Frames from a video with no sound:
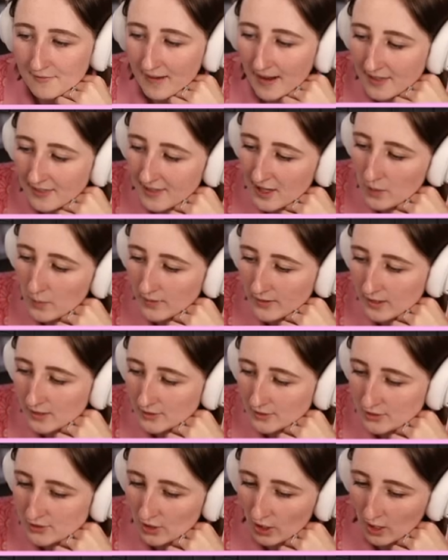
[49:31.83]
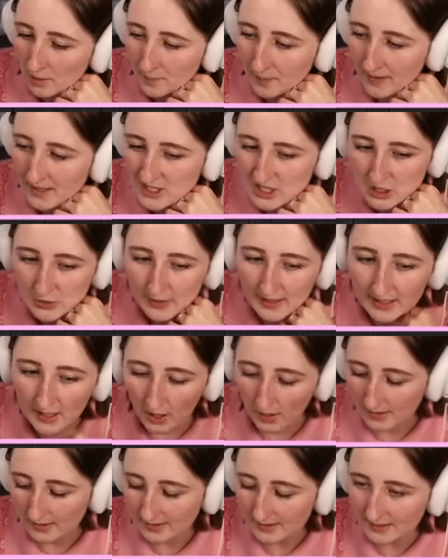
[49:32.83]
I think what I'll start by doing,
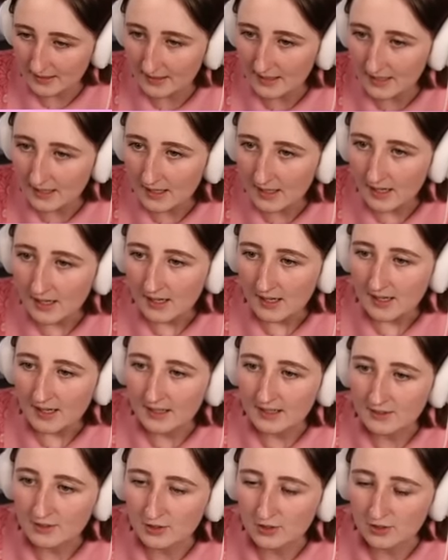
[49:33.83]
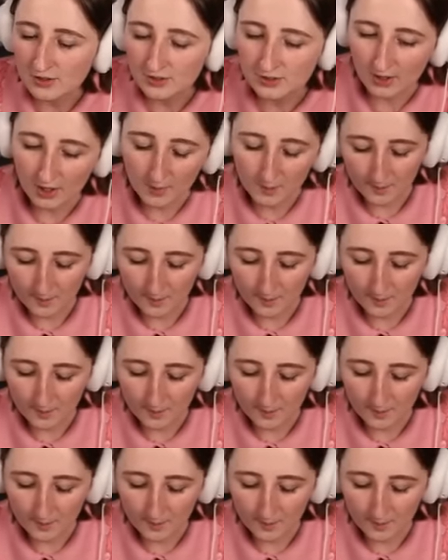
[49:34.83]
honestly is just start.